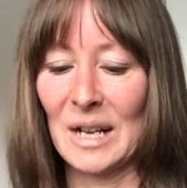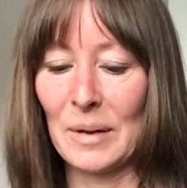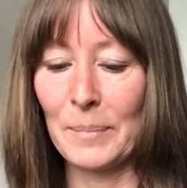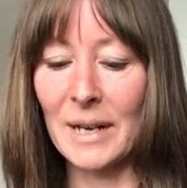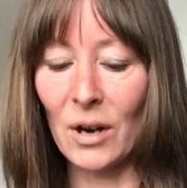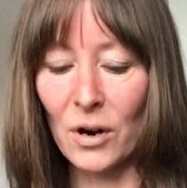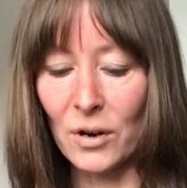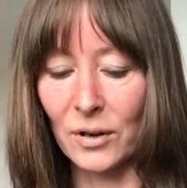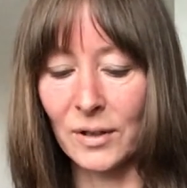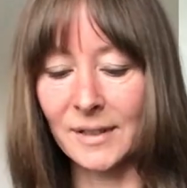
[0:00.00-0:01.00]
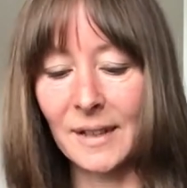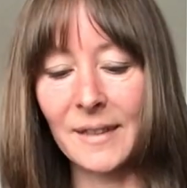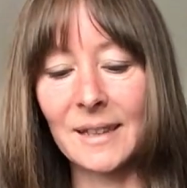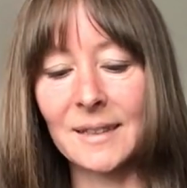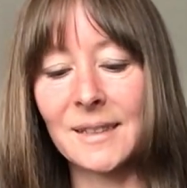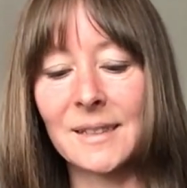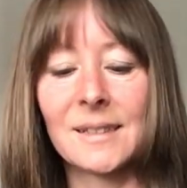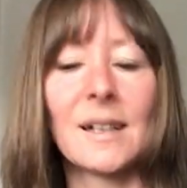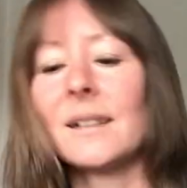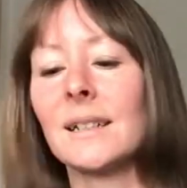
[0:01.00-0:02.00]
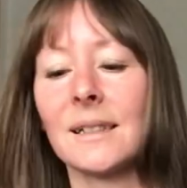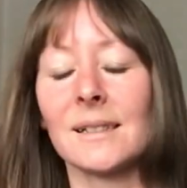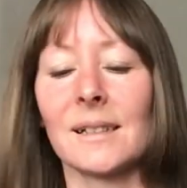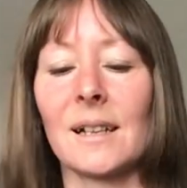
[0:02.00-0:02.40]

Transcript: Because I think the size,